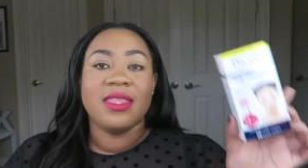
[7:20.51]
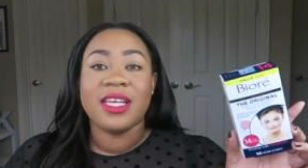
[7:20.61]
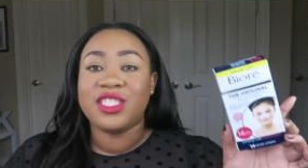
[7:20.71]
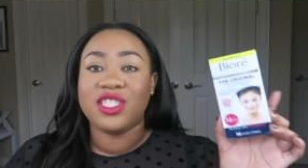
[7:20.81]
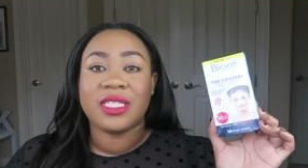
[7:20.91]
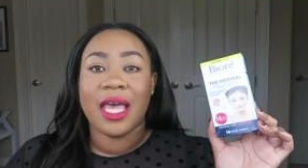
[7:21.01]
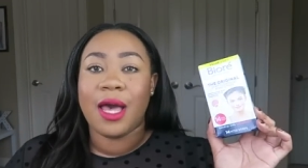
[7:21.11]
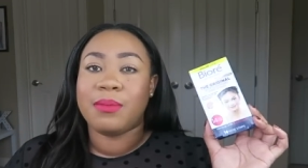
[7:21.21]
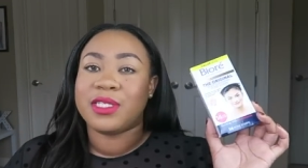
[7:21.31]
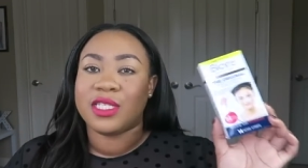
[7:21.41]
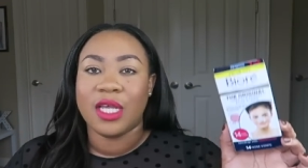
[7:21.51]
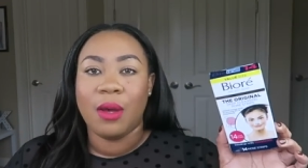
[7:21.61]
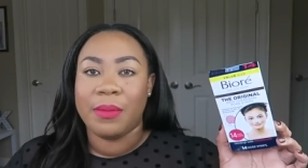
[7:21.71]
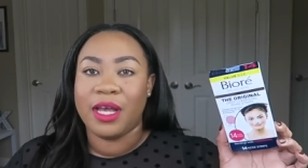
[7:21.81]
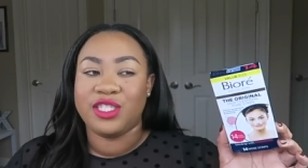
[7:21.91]
This just helps
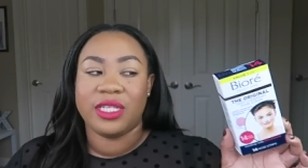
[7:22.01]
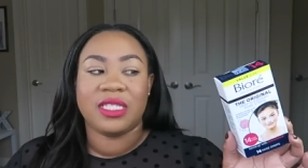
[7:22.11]
so much.